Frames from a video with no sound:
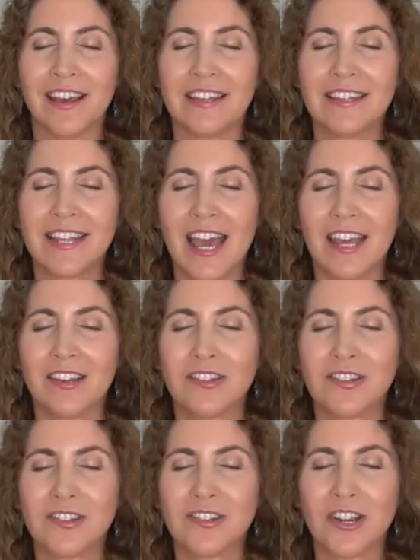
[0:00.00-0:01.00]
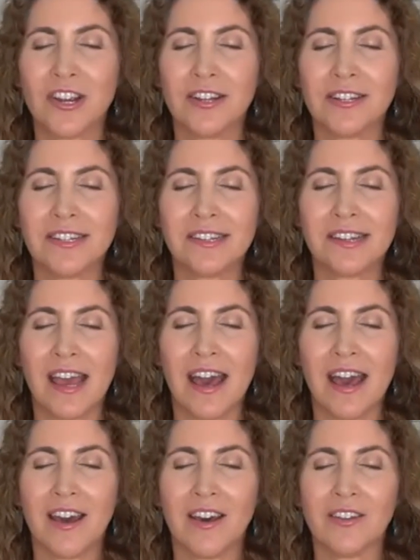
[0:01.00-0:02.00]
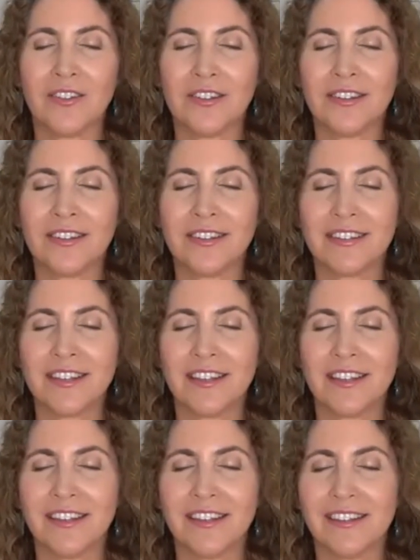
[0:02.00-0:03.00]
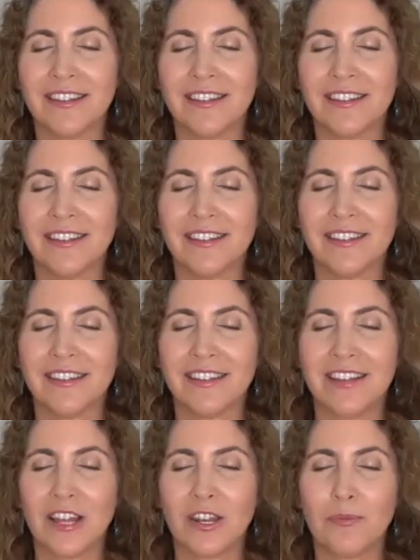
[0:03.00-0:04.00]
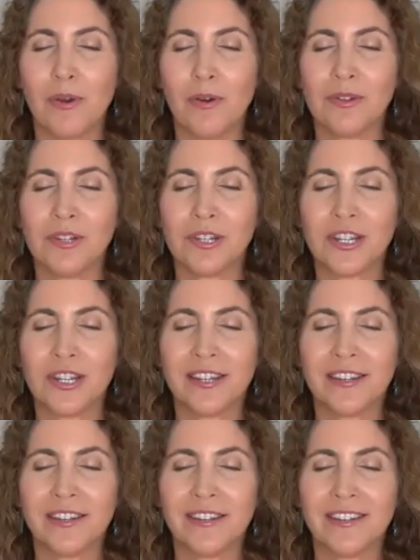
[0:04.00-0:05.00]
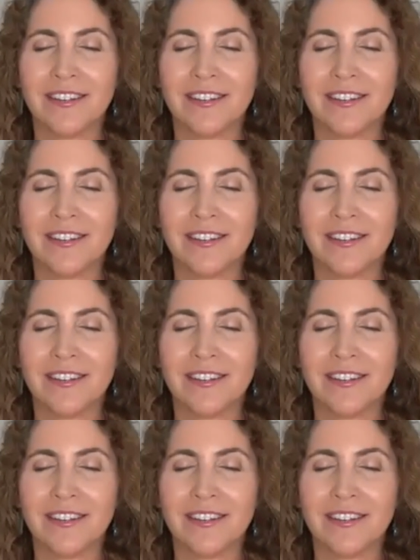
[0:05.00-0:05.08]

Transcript: a texture, a sound, an emotion,